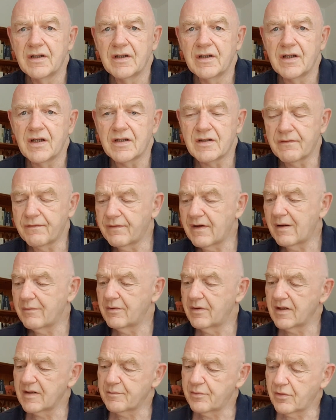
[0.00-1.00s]
It's a
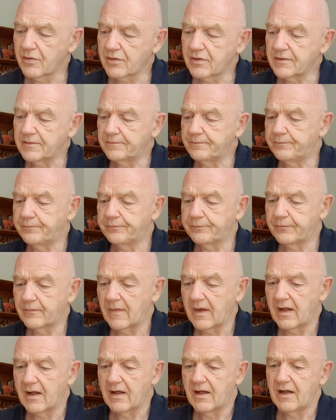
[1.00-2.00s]
fabulous book,
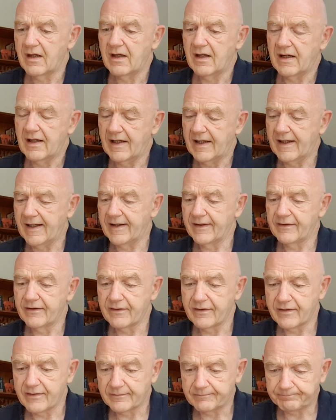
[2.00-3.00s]

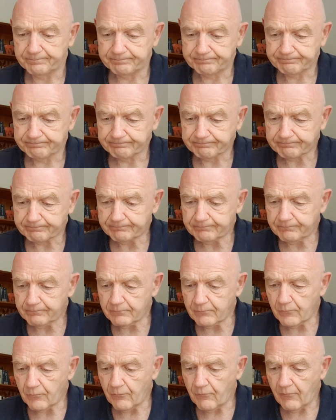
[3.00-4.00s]
and
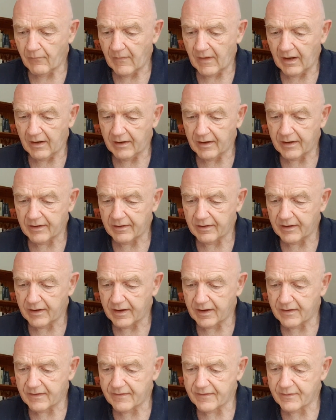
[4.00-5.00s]
it
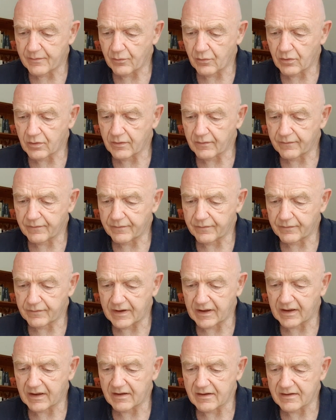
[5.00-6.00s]
is one of
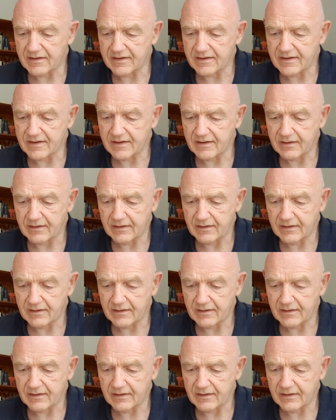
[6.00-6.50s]
Dickens'